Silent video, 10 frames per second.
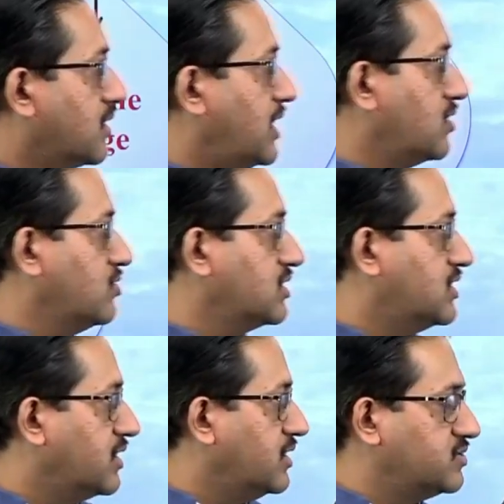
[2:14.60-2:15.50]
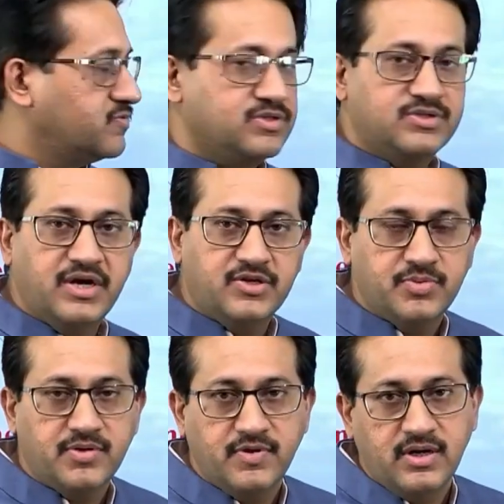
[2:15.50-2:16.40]
Chalcolithic Age, which dates
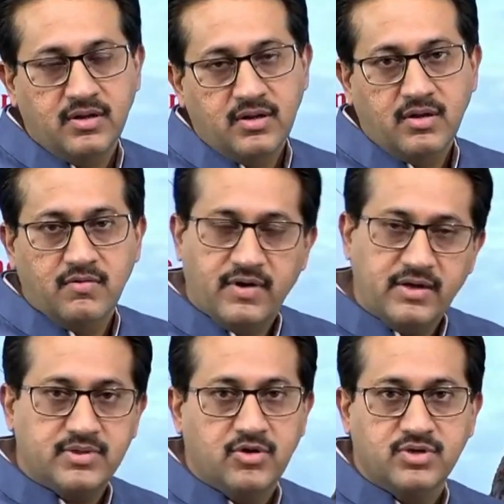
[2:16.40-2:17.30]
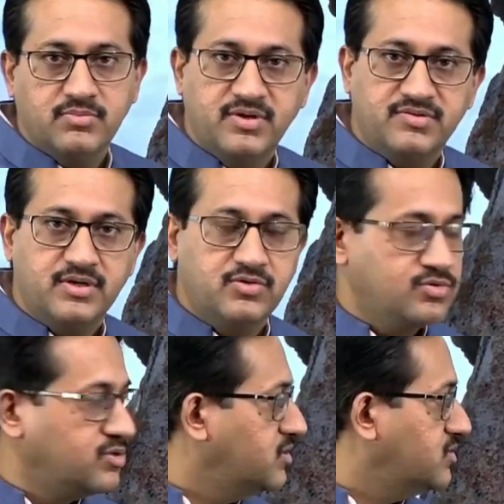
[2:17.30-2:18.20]
between 5000 BC
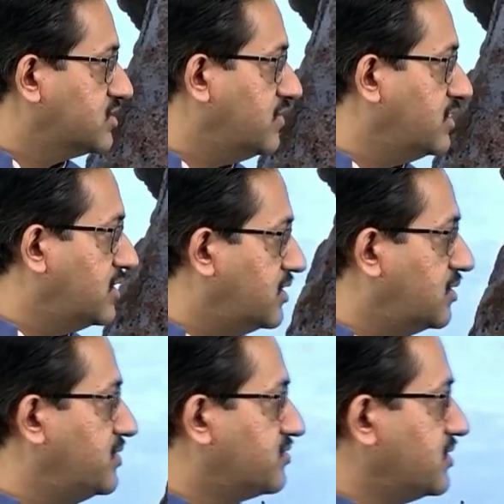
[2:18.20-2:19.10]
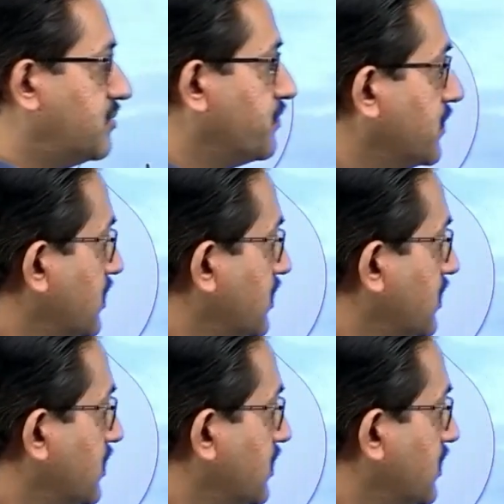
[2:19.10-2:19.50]
to 700 BC.